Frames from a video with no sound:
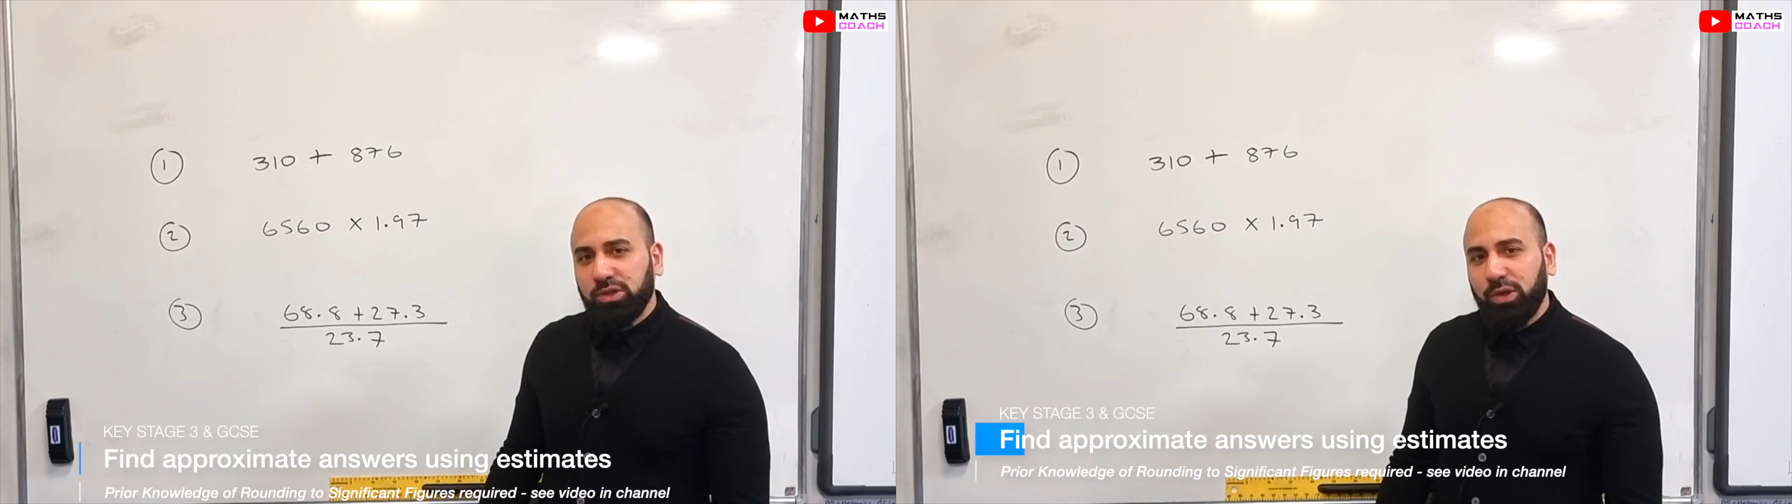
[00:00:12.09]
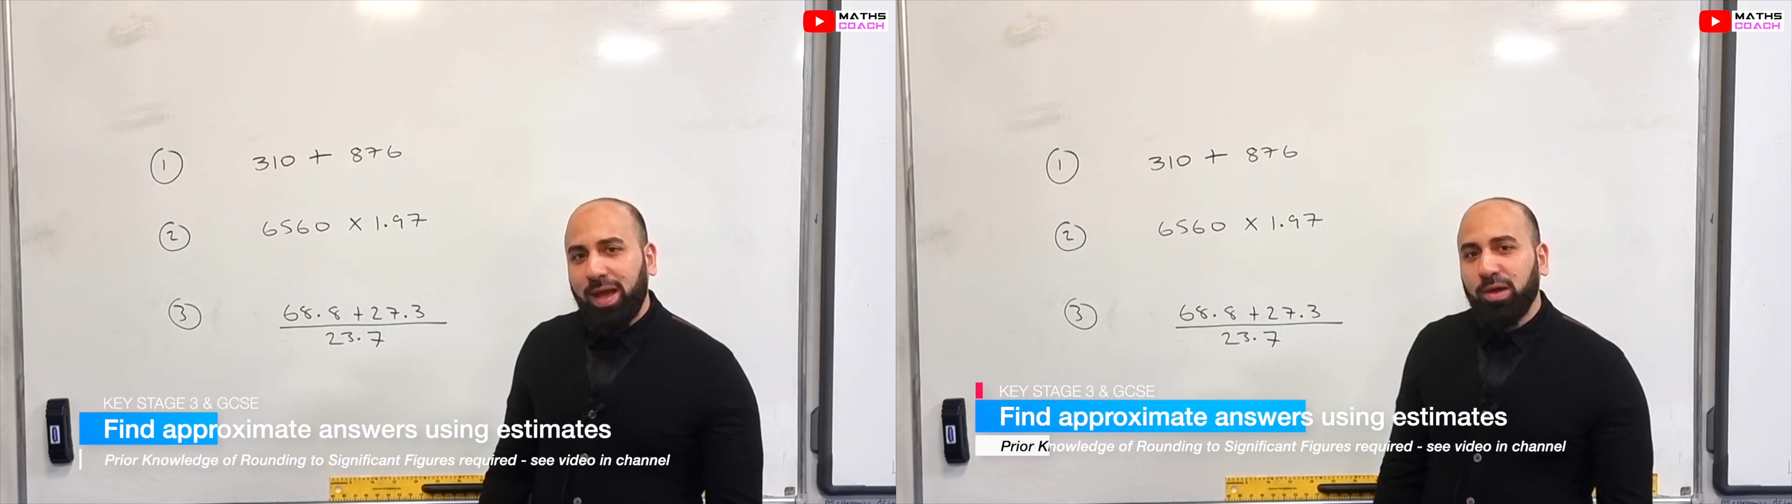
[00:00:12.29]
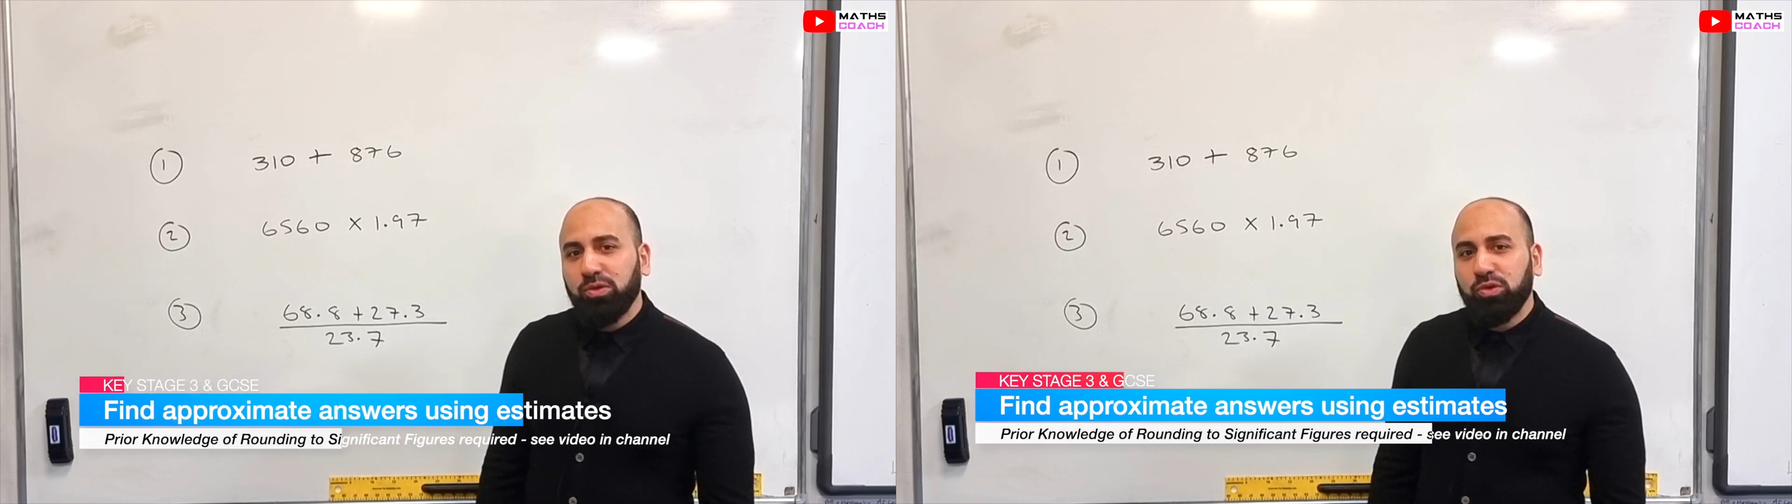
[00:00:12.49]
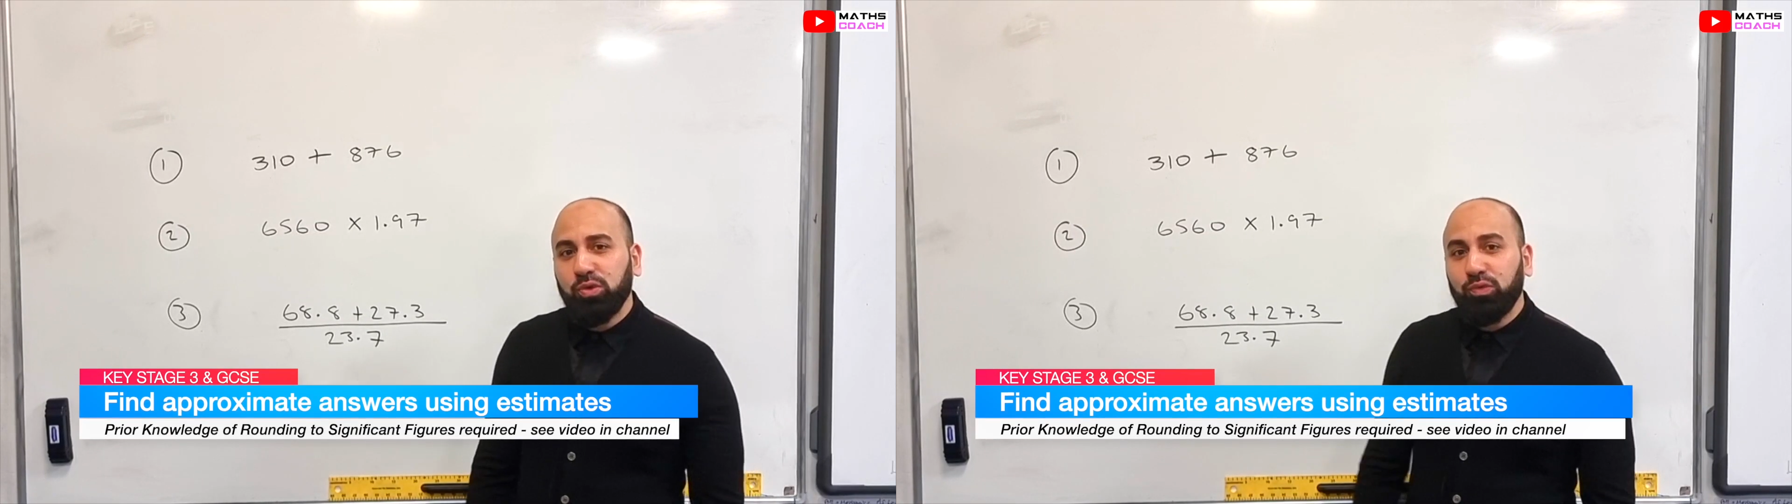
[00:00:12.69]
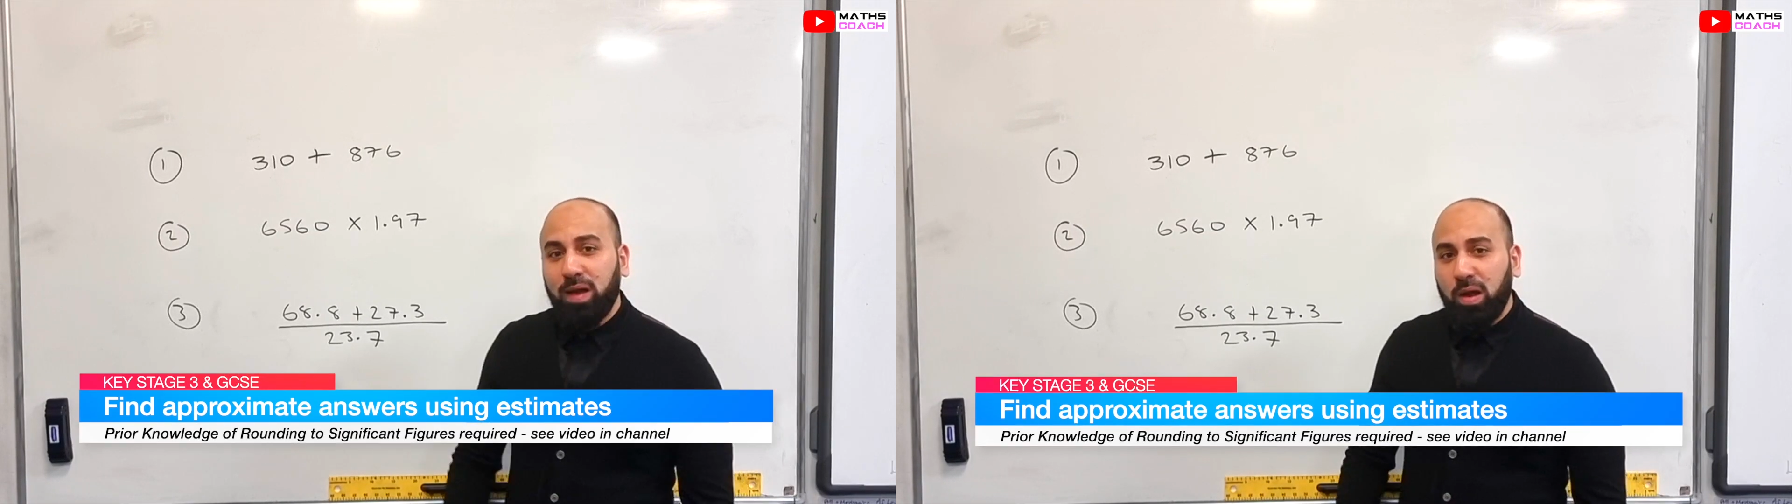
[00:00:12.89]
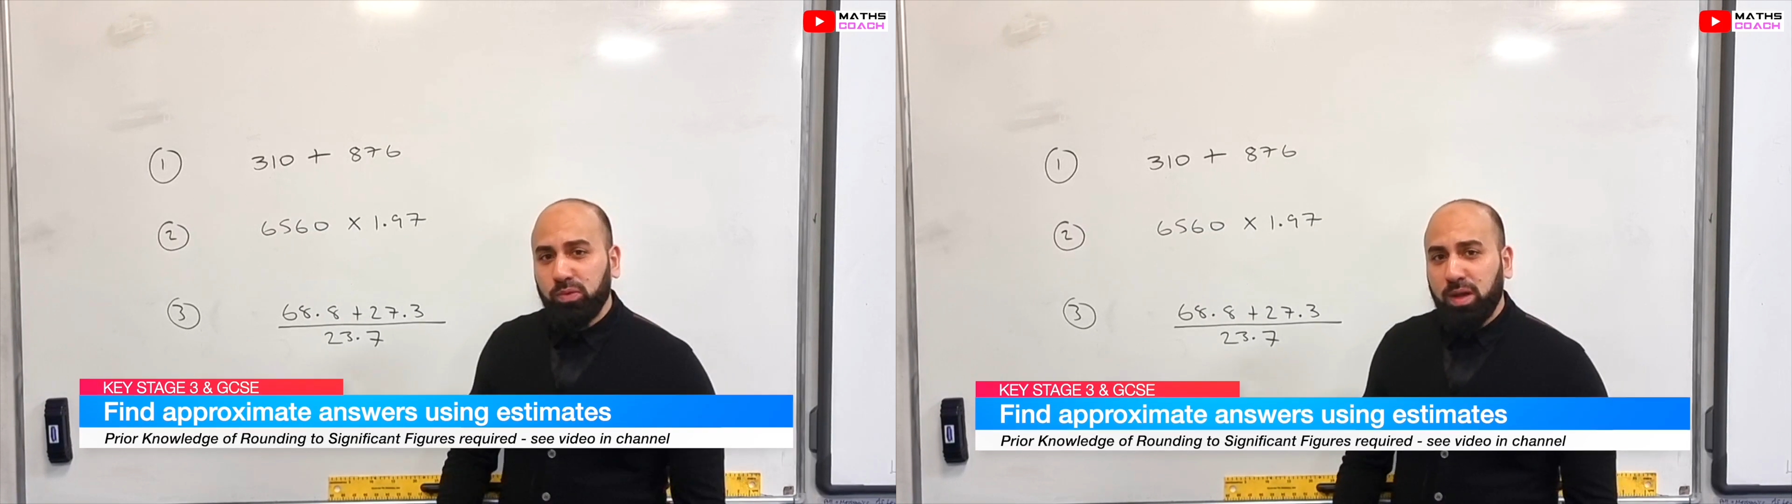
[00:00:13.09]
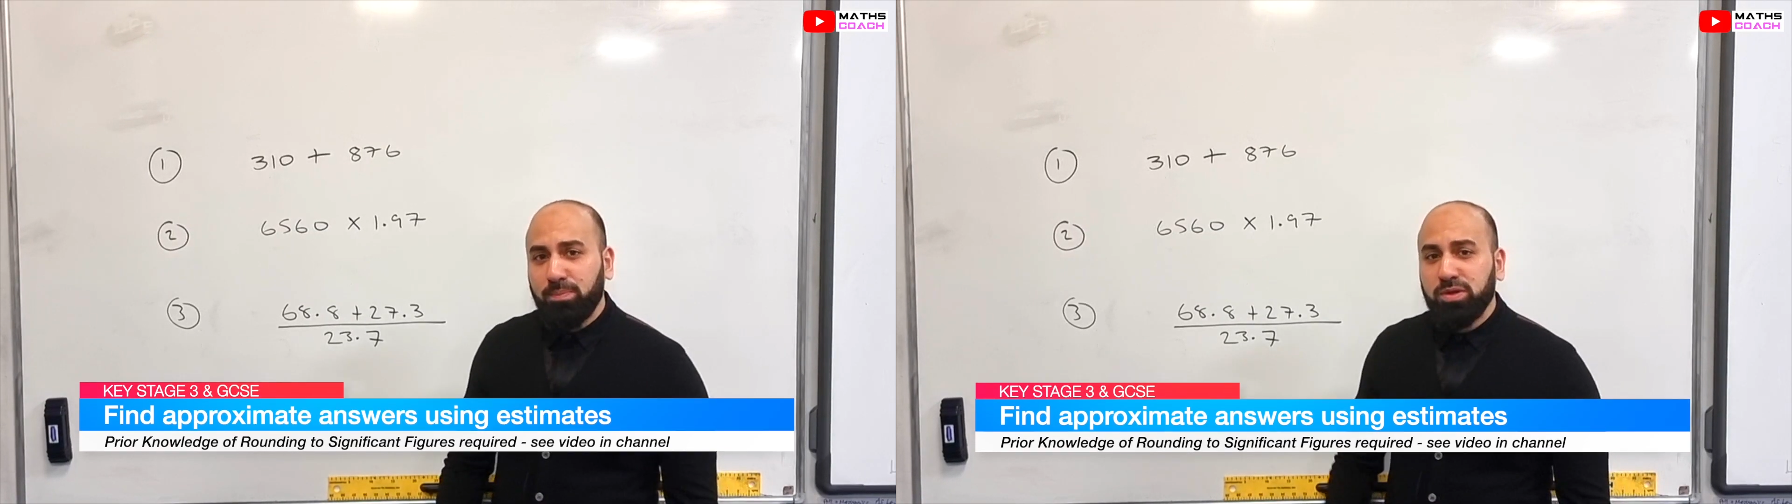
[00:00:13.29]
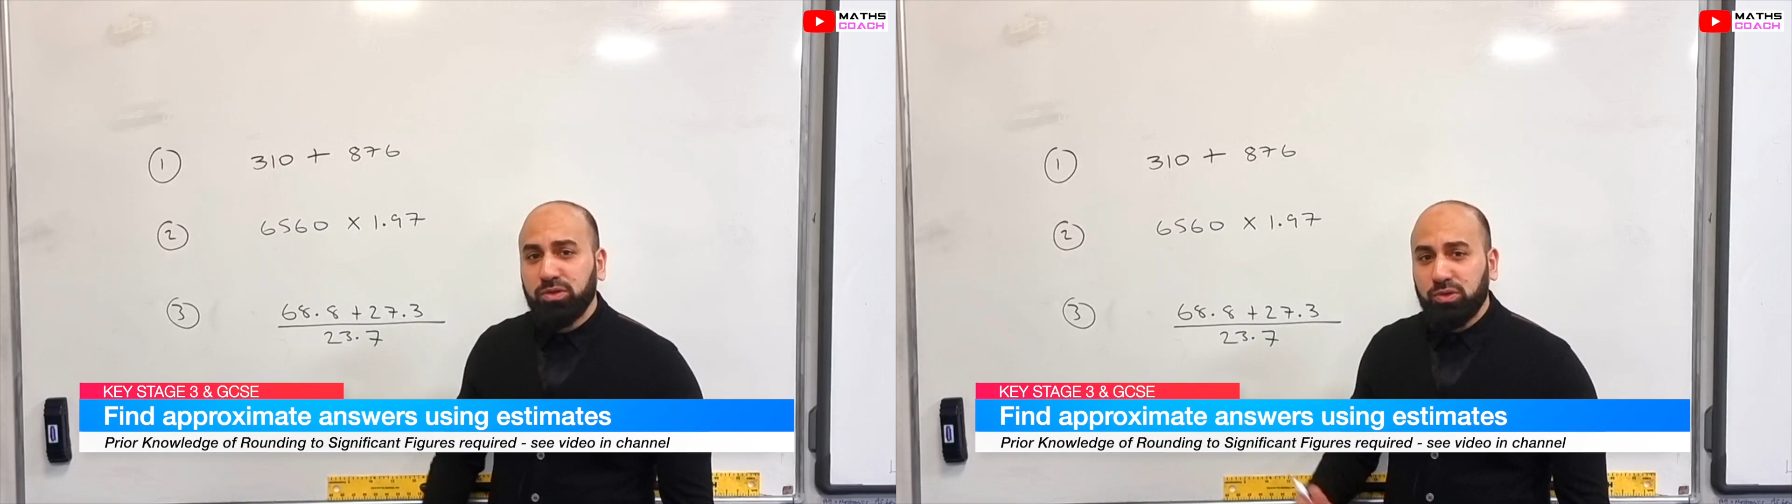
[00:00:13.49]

to know how to round numbers